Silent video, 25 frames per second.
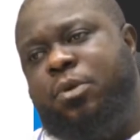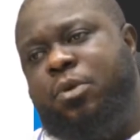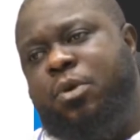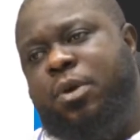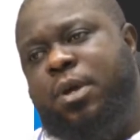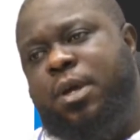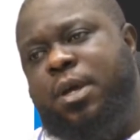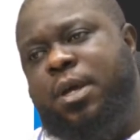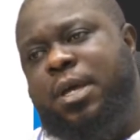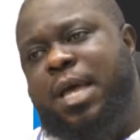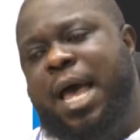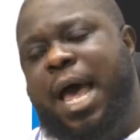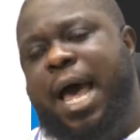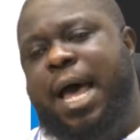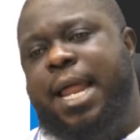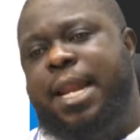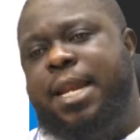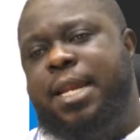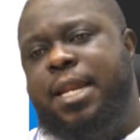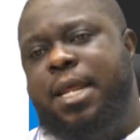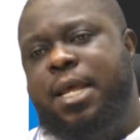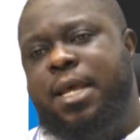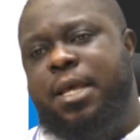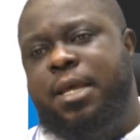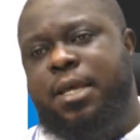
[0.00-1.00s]
okay?
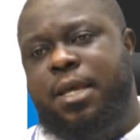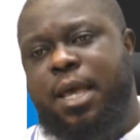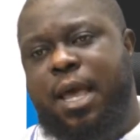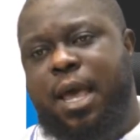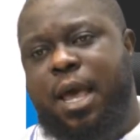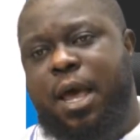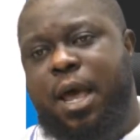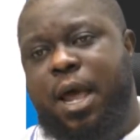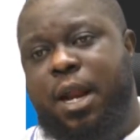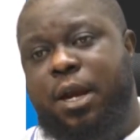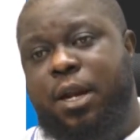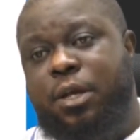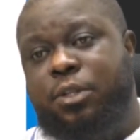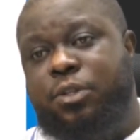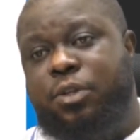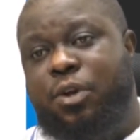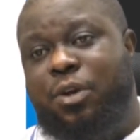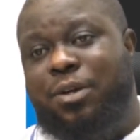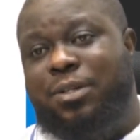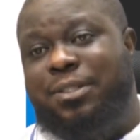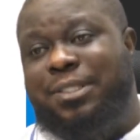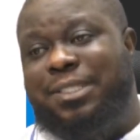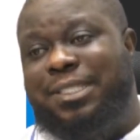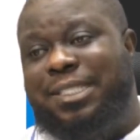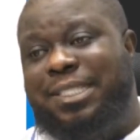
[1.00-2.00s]
And the
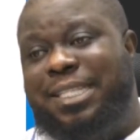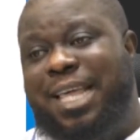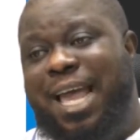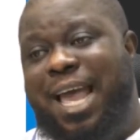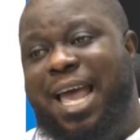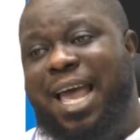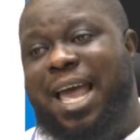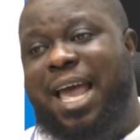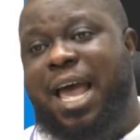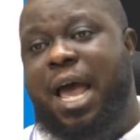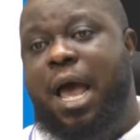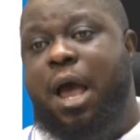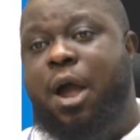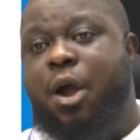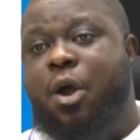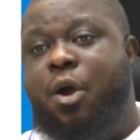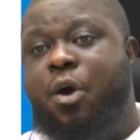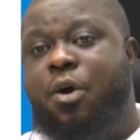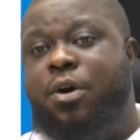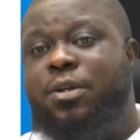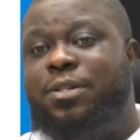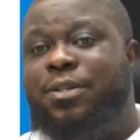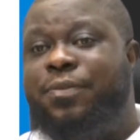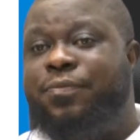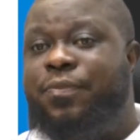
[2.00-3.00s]
electrons there are
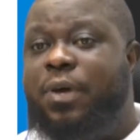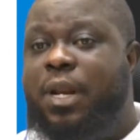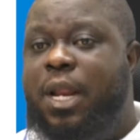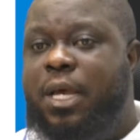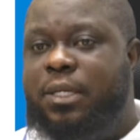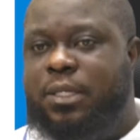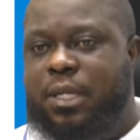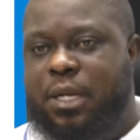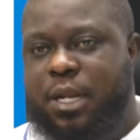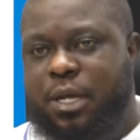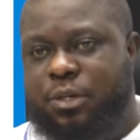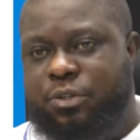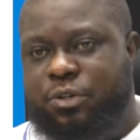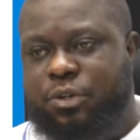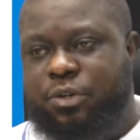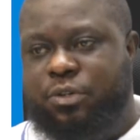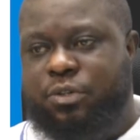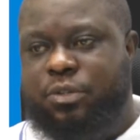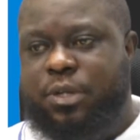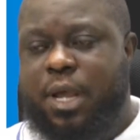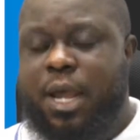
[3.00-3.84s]
called the valence electrons.